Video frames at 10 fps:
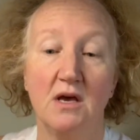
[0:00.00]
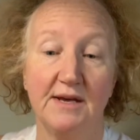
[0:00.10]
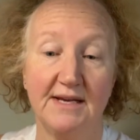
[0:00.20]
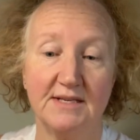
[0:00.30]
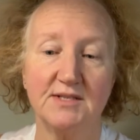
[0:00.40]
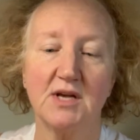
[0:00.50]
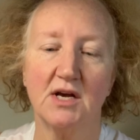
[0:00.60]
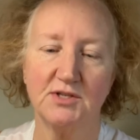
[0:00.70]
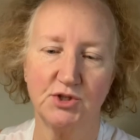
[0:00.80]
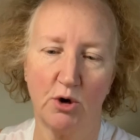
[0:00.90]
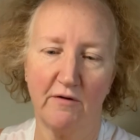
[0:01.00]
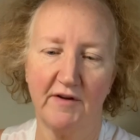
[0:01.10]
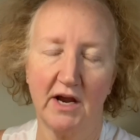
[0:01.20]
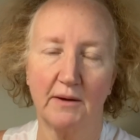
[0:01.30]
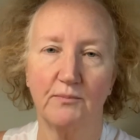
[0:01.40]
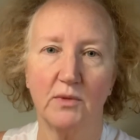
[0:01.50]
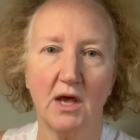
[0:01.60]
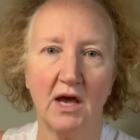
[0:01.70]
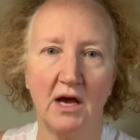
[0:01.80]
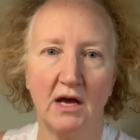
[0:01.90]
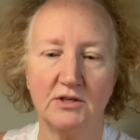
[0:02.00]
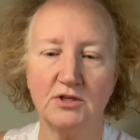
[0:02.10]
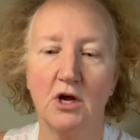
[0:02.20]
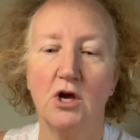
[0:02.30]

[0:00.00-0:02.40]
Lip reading: is a serving, and